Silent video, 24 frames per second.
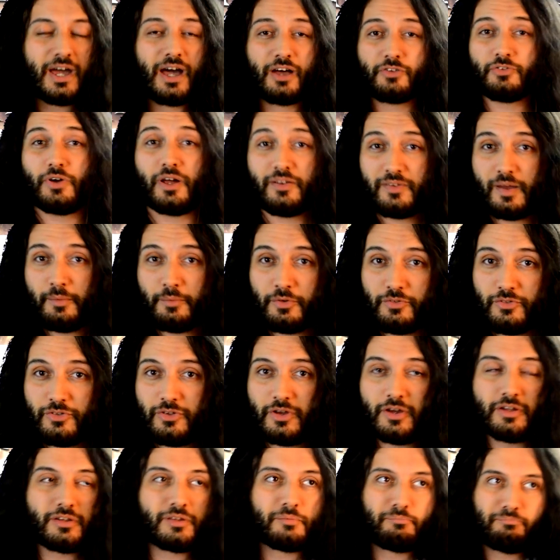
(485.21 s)
As far as I'm
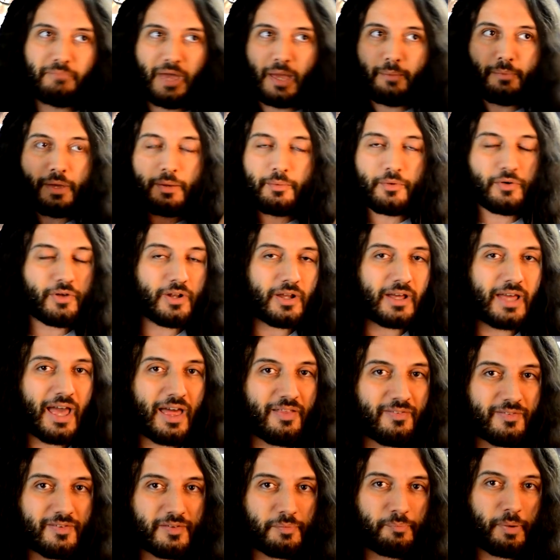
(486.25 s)
concerned, maybe I'm going
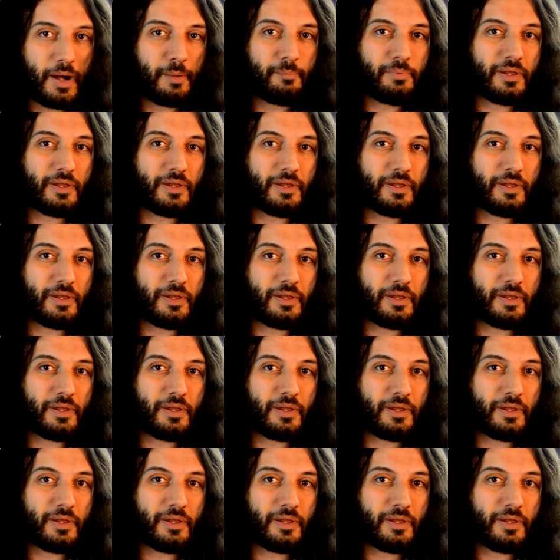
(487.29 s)
against the